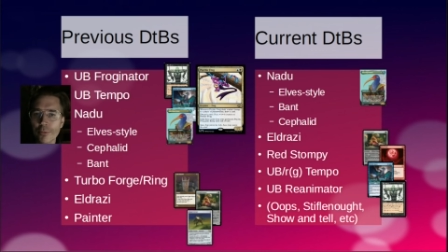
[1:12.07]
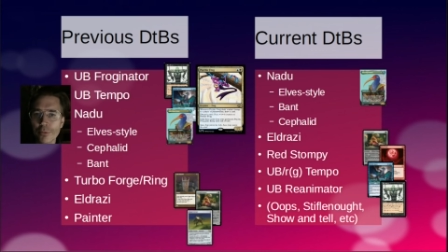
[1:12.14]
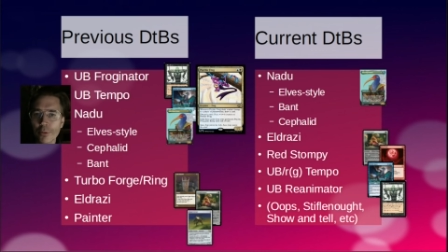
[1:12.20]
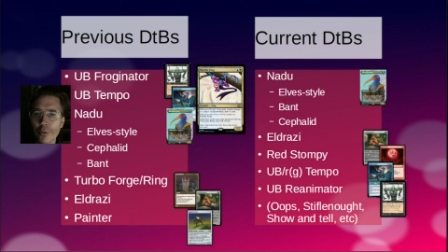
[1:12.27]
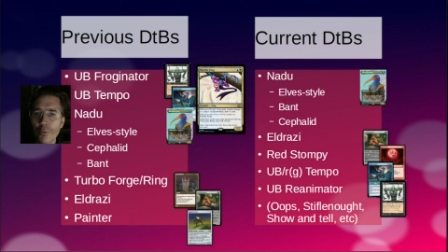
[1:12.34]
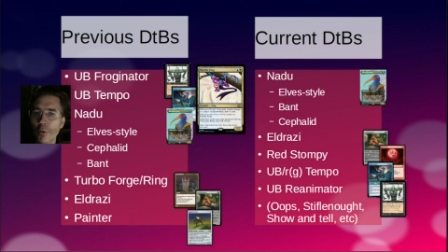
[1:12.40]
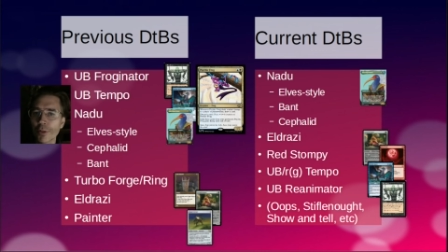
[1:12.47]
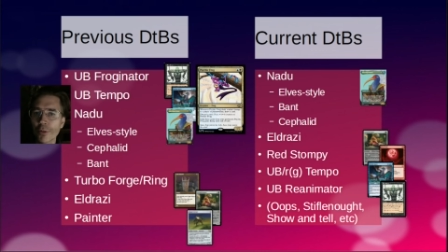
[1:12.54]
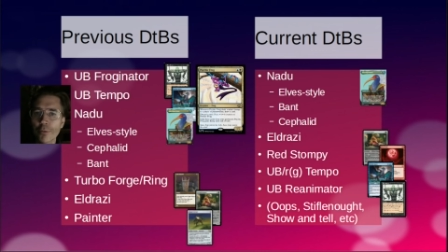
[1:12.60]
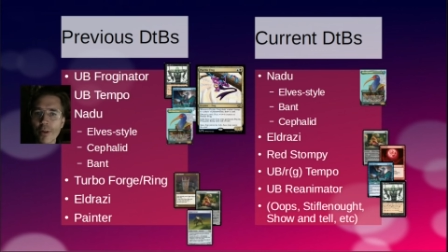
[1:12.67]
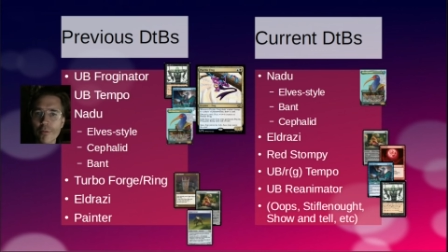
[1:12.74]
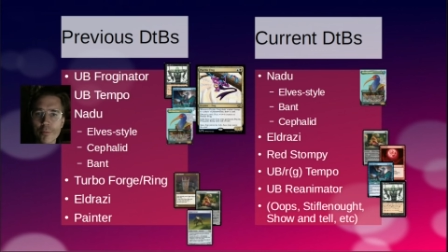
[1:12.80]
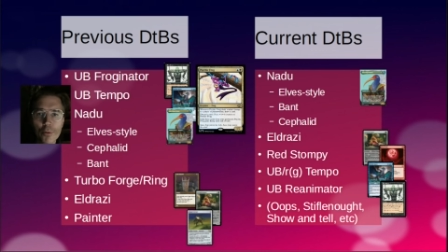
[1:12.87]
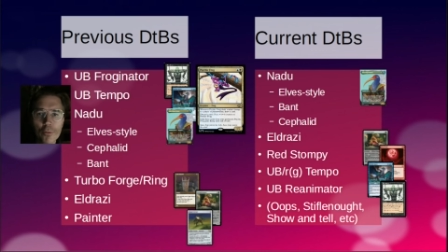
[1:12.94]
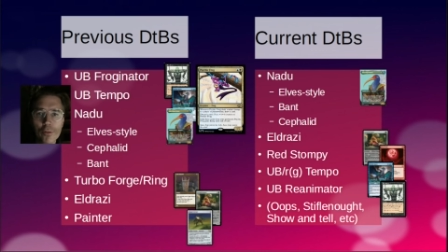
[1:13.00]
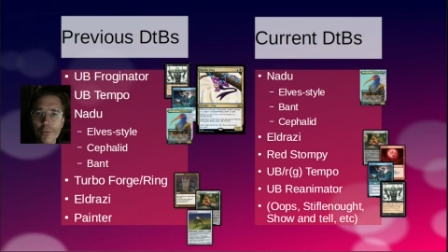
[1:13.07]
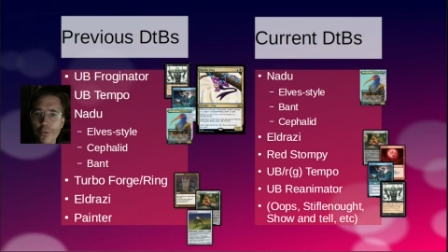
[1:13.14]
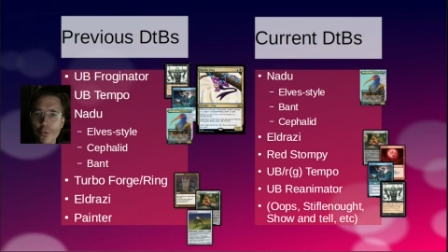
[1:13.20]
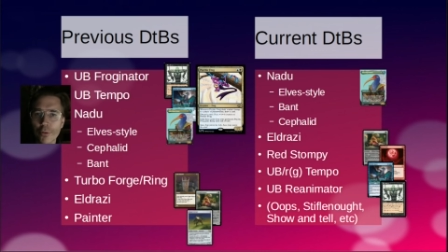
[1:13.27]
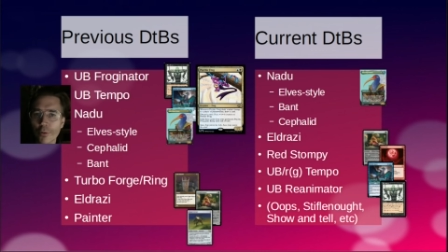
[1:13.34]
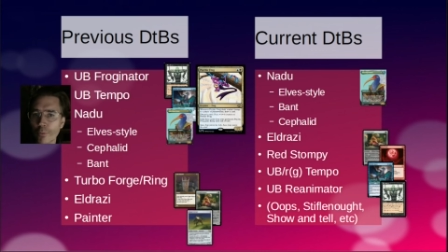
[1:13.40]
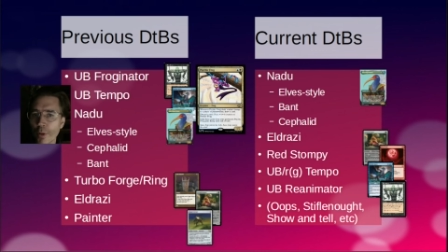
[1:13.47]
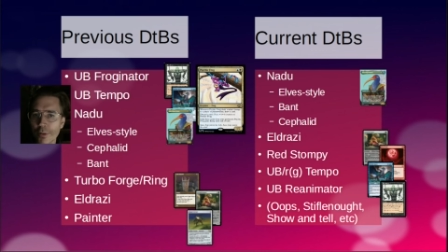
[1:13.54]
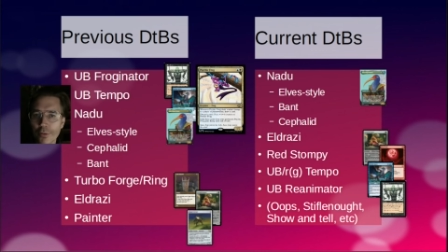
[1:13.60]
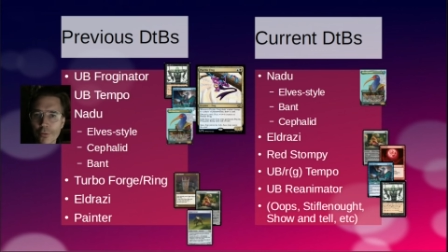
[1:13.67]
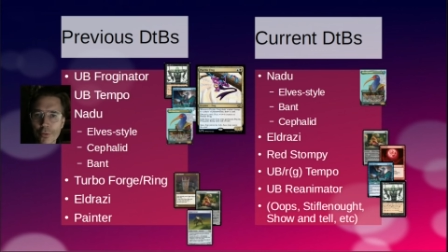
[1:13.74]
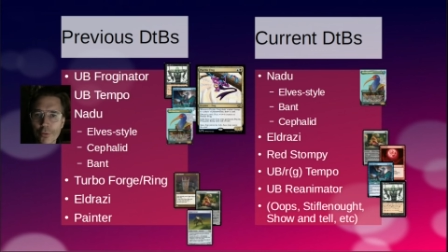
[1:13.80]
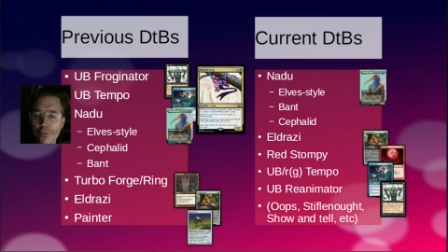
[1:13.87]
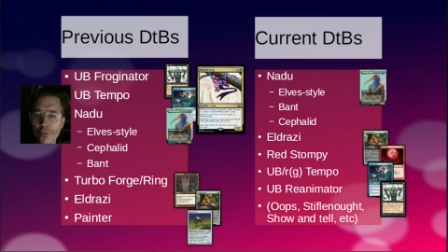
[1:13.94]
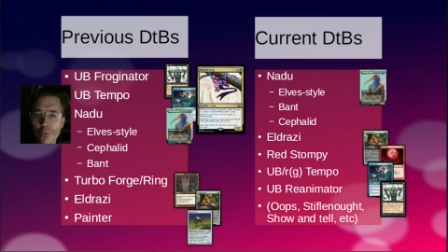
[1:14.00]
So you wanted to have removal for turn 1 and
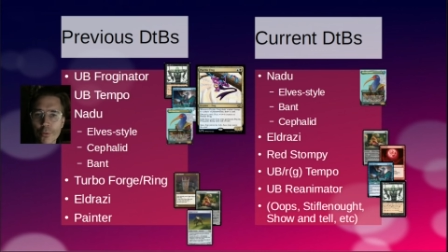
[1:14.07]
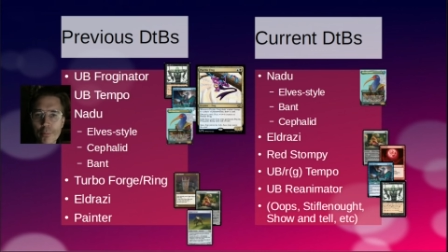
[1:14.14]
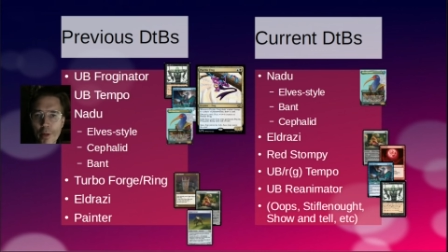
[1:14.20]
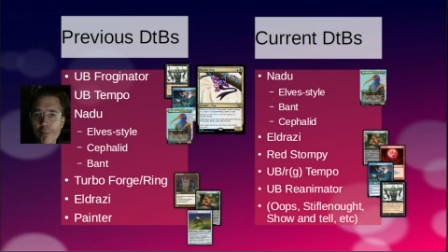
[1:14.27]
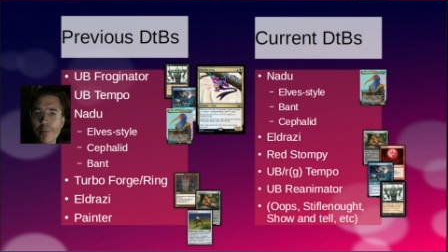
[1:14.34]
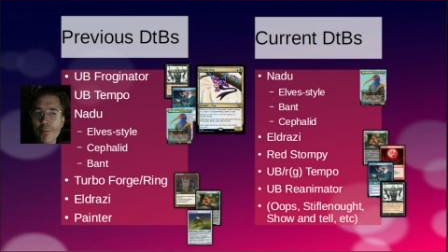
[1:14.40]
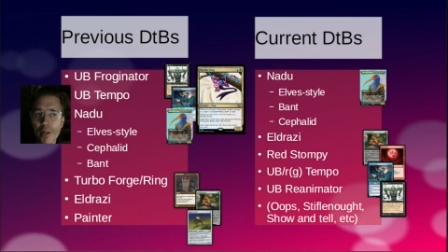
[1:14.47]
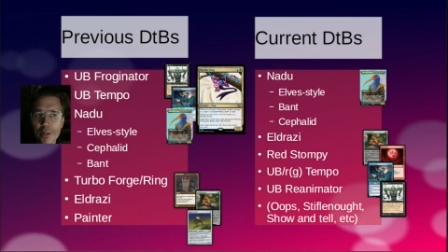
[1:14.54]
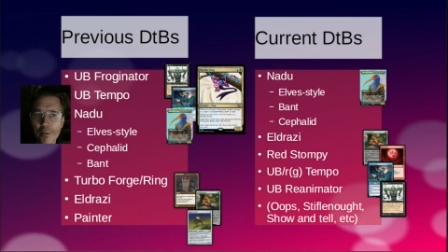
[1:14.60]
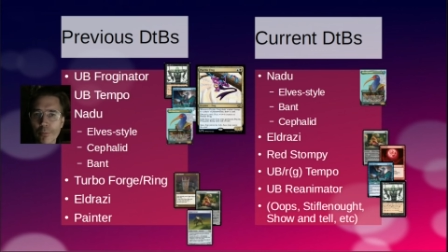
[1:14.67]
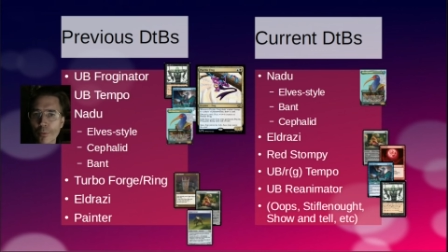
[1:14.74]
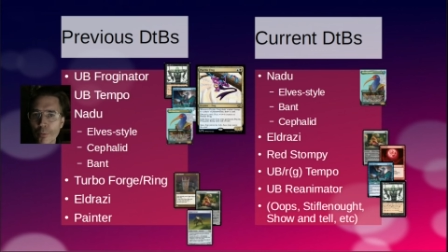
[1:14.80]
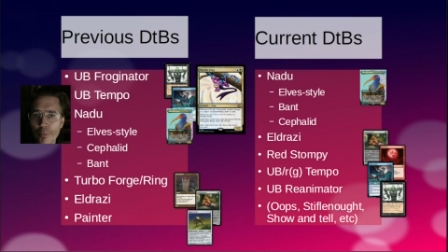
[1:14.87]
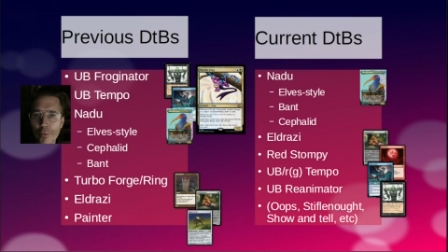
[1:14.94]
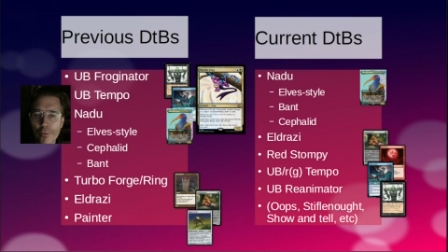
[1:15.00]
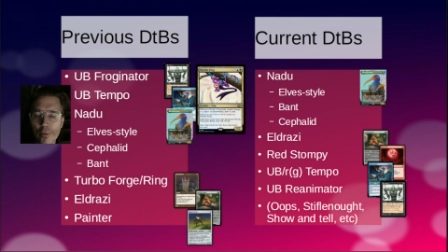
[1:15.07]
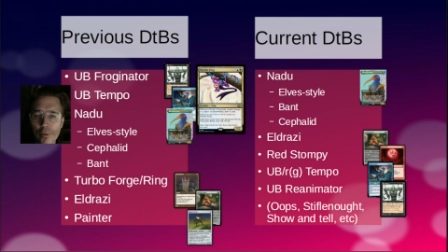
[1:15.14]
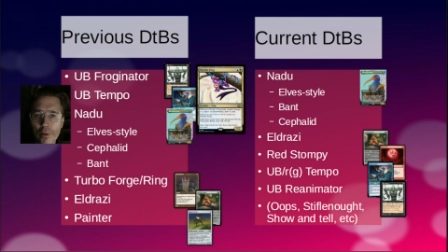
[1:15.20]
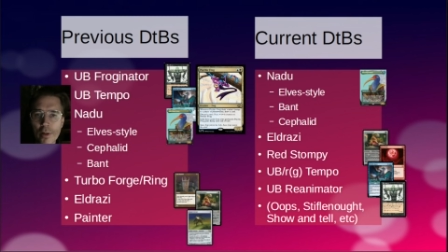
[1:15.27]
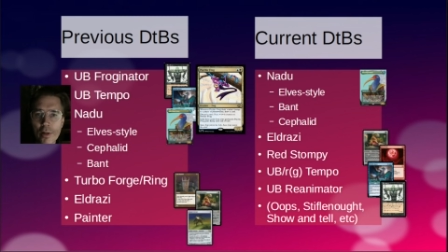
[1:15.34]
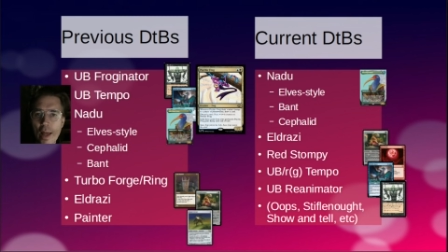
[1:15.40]
turn 2, maybe multiple removal.